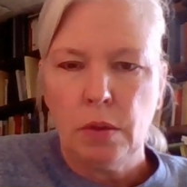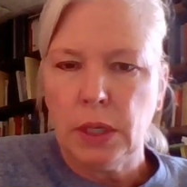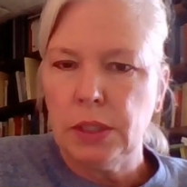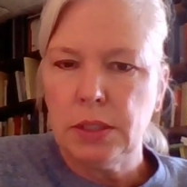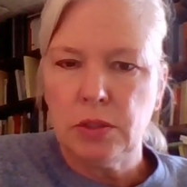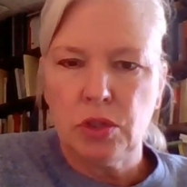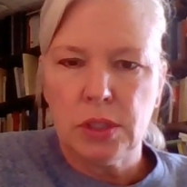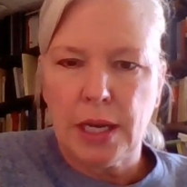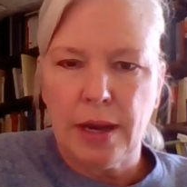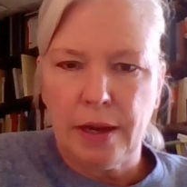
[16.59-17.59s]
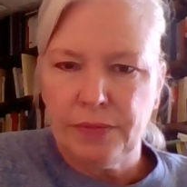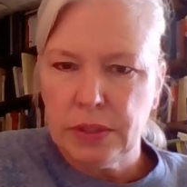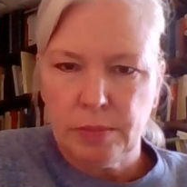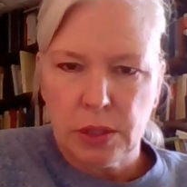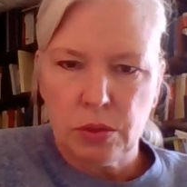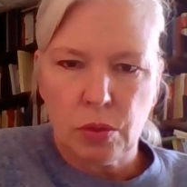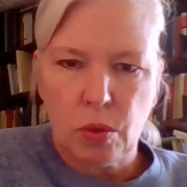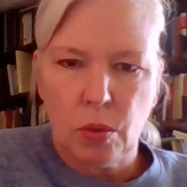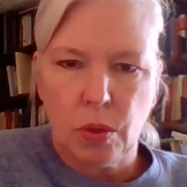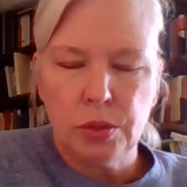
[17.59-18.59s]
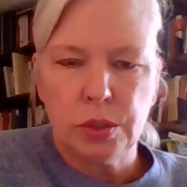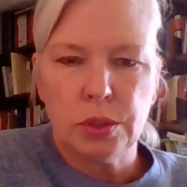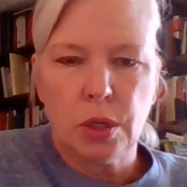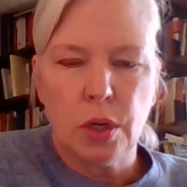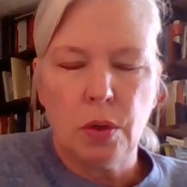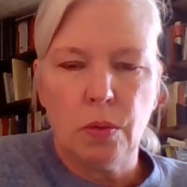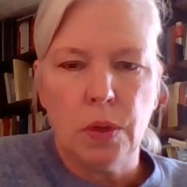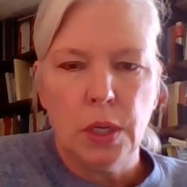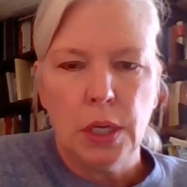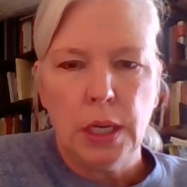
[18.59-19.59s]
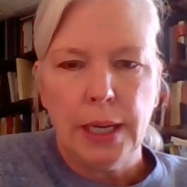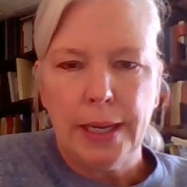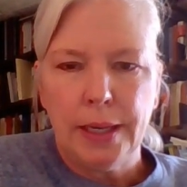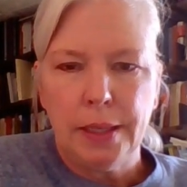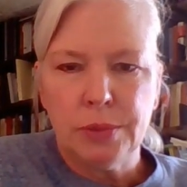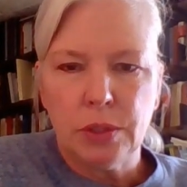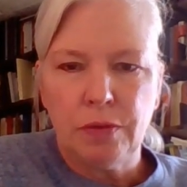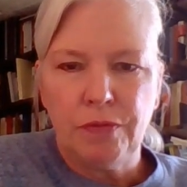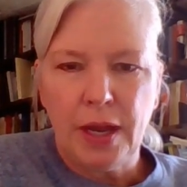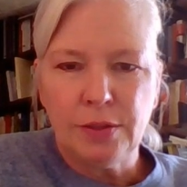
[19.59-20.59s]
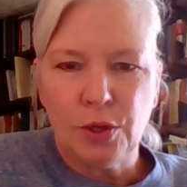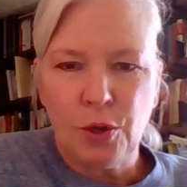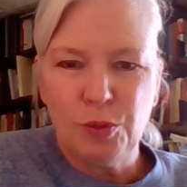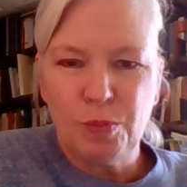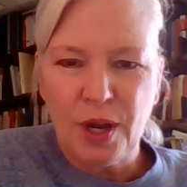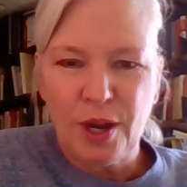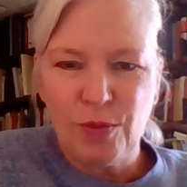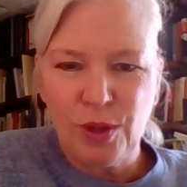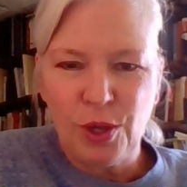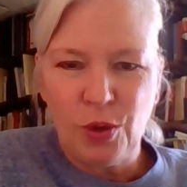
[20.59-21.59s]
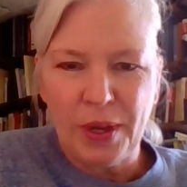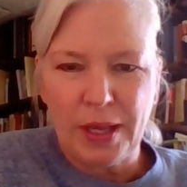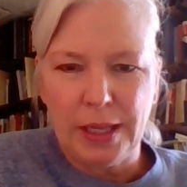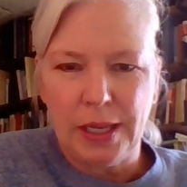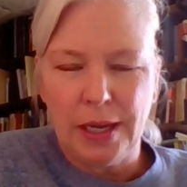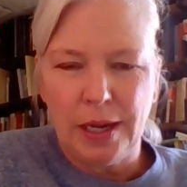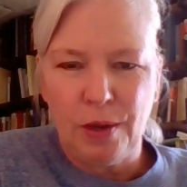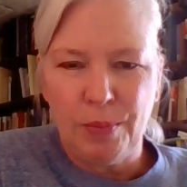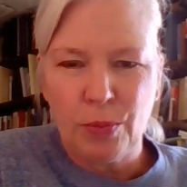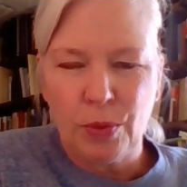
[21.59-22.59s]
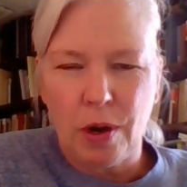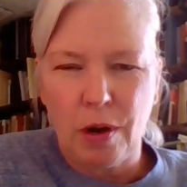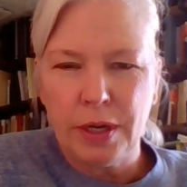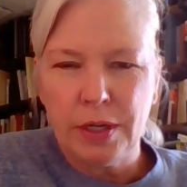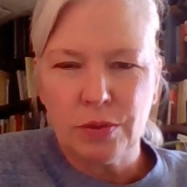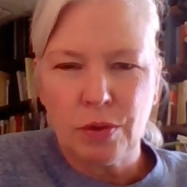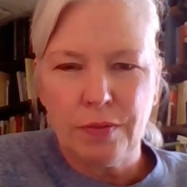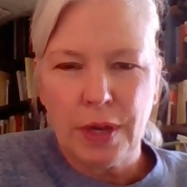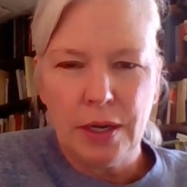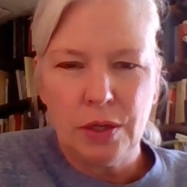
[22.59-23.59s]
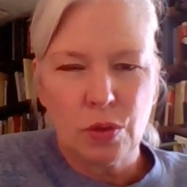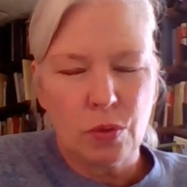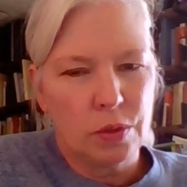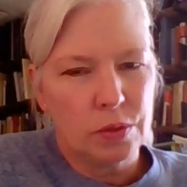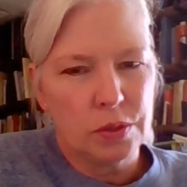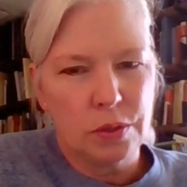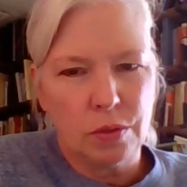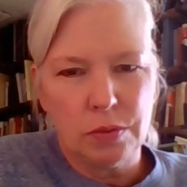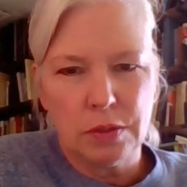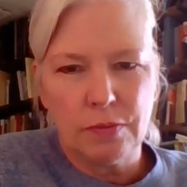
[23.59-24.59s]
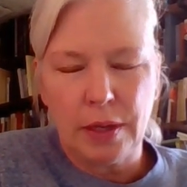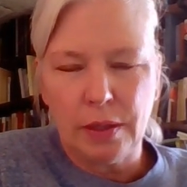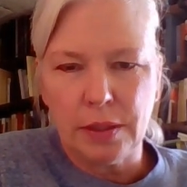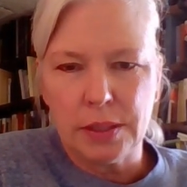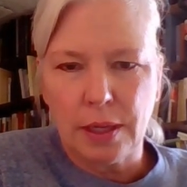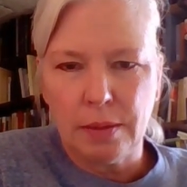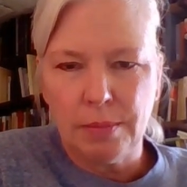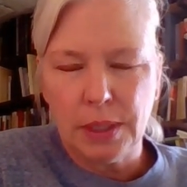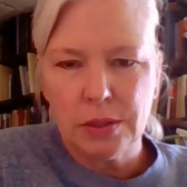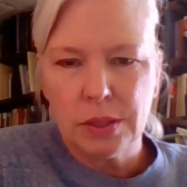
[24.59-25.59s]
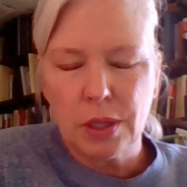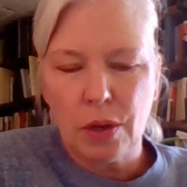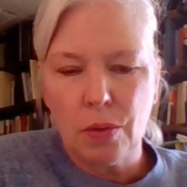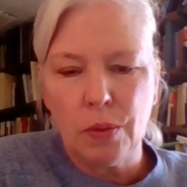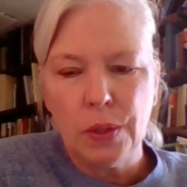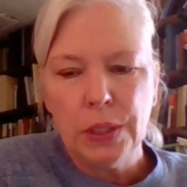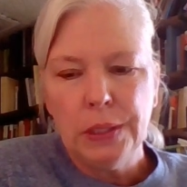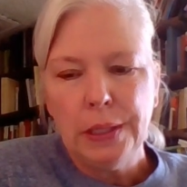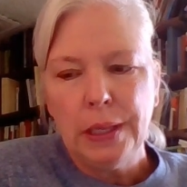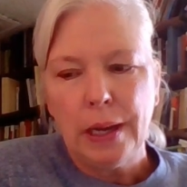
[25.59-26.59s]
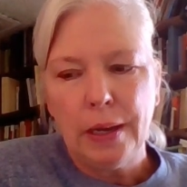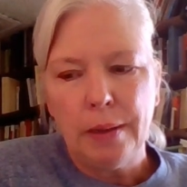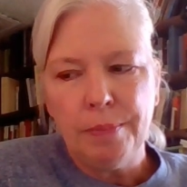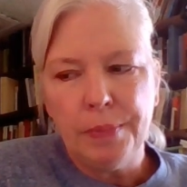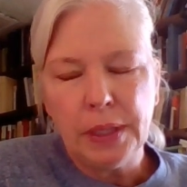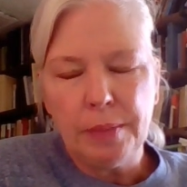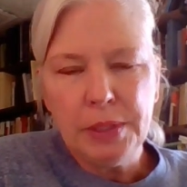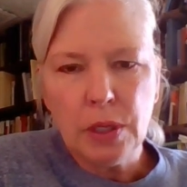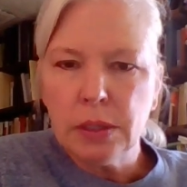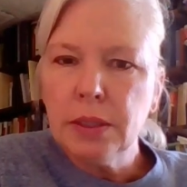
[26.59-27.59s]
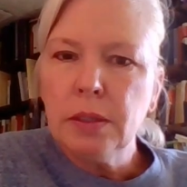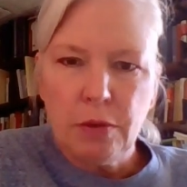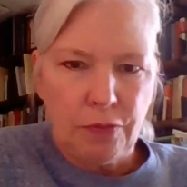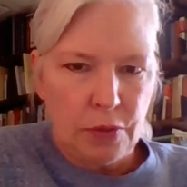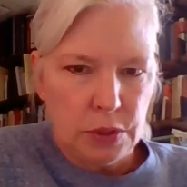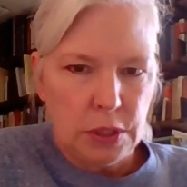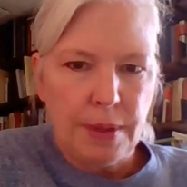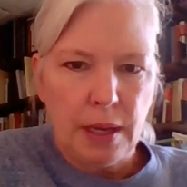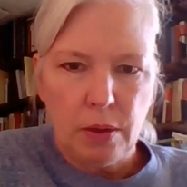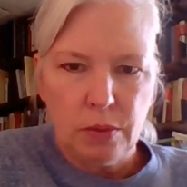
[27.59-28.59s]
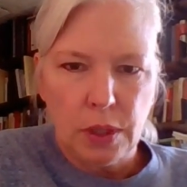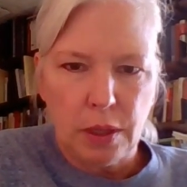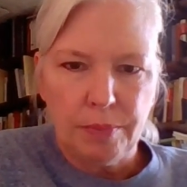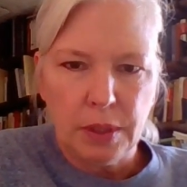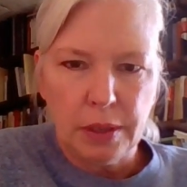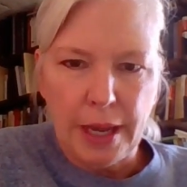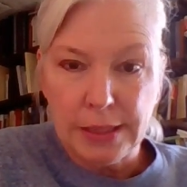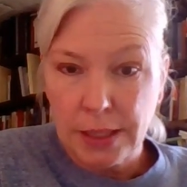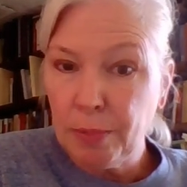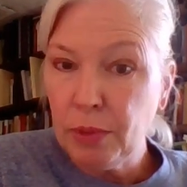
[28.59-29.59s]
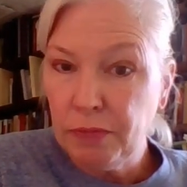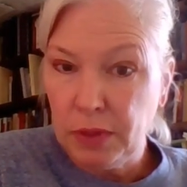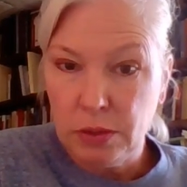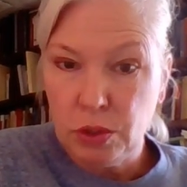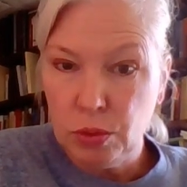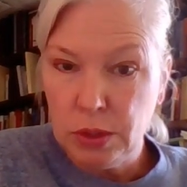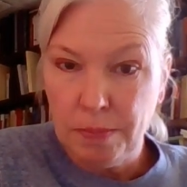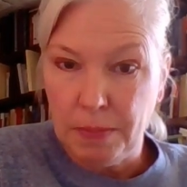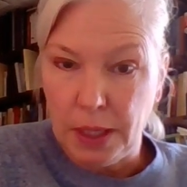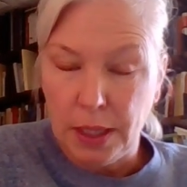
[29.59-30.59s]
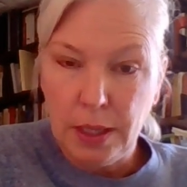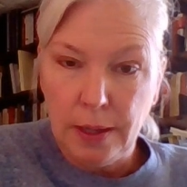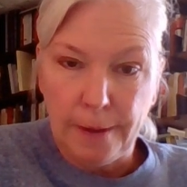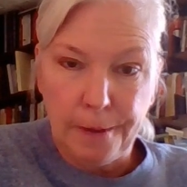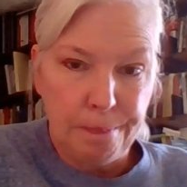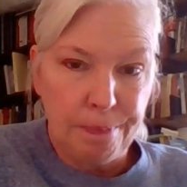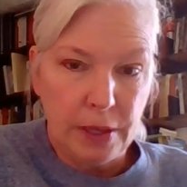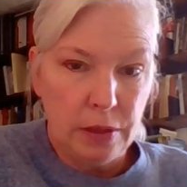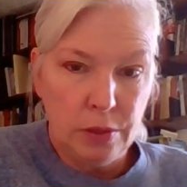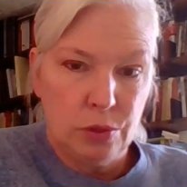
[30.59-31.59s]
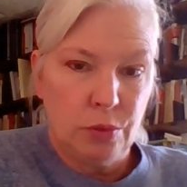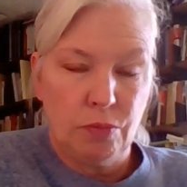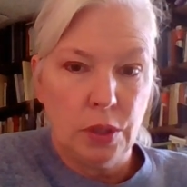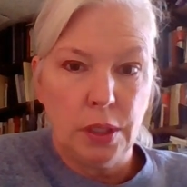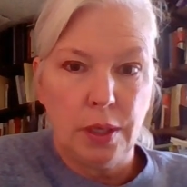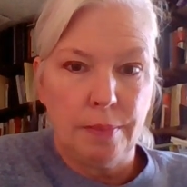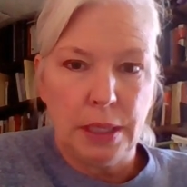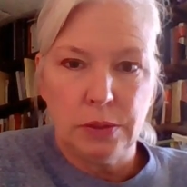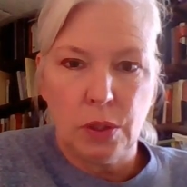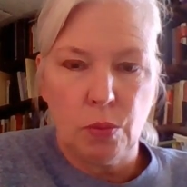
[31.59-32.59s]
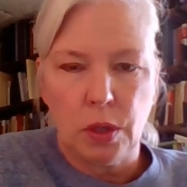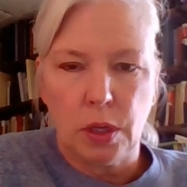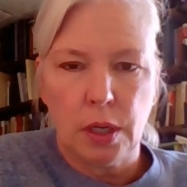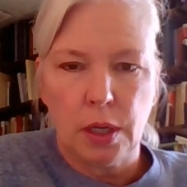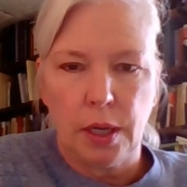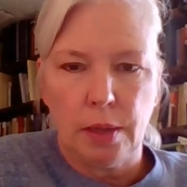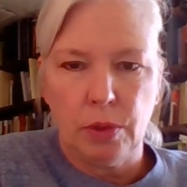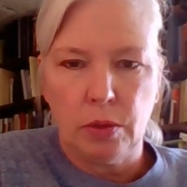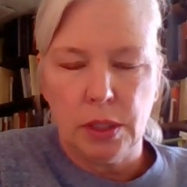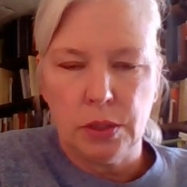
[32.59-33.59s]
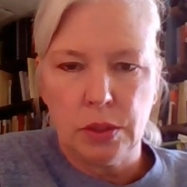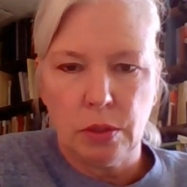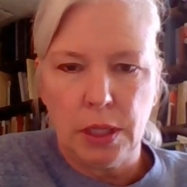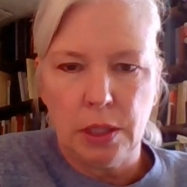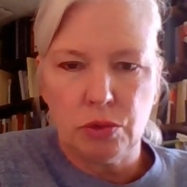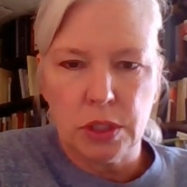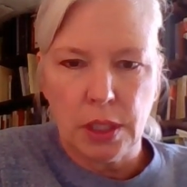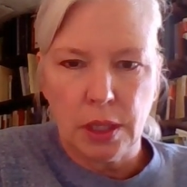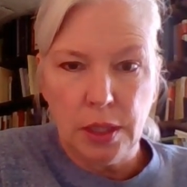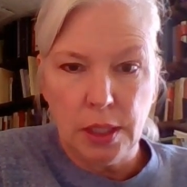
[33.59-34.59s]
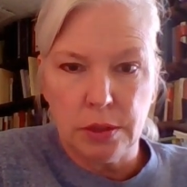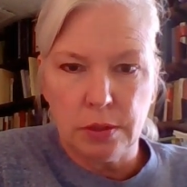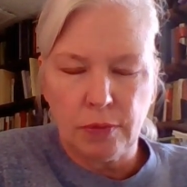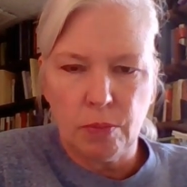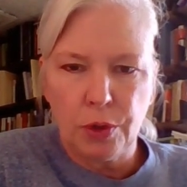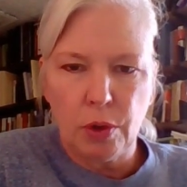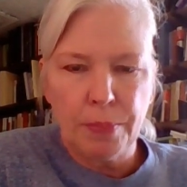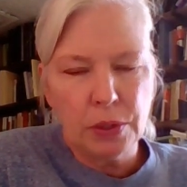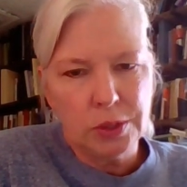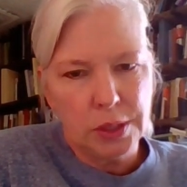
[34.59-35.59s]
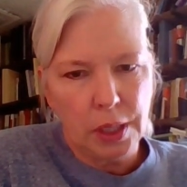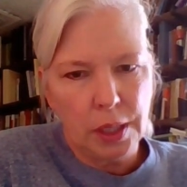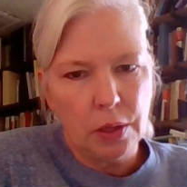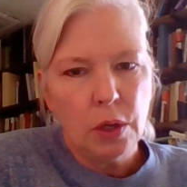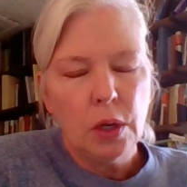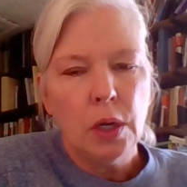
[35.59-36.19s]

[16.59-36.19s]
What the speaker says: Right, this is just a half semester course, so in fact it goes by really quickly and we're already sort of heading towards those final assignments. So let me talk a little bit first about the last couple of things you submitted. I think you're doing really amazing work and I'm learning so many interesting things from what you're posting.